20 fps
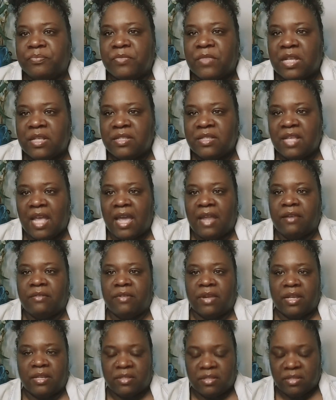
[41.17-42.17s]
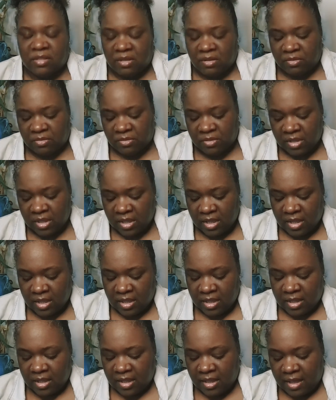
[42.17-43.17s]
Saturday, so
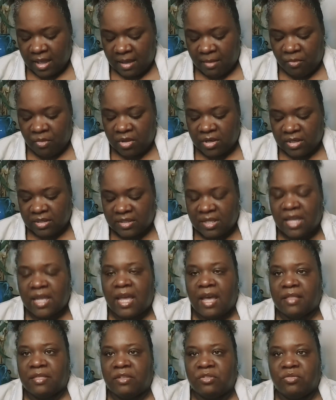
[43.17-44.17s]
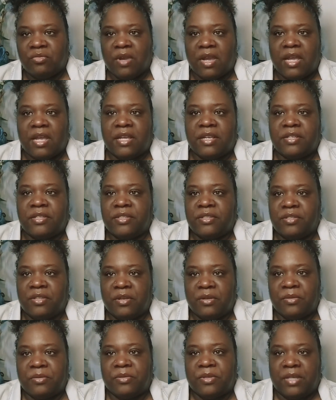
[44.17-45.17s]
I want to take out the trash.
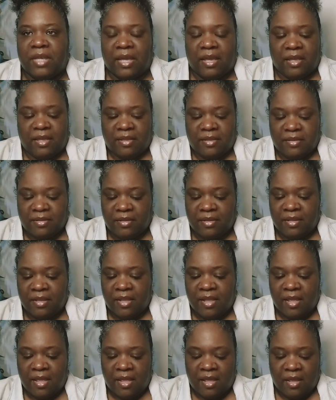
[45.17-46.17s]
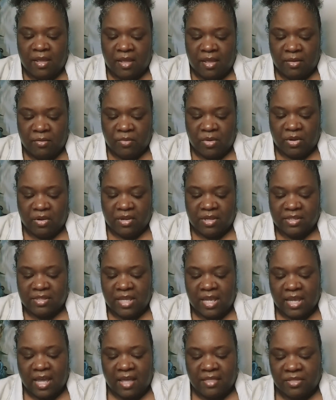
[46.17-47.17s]
So, yeah, we're going to
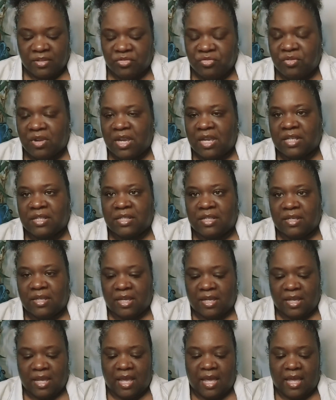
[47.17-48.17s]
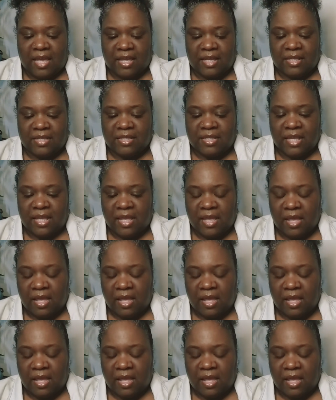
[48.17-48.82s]
take out the trash today, guys.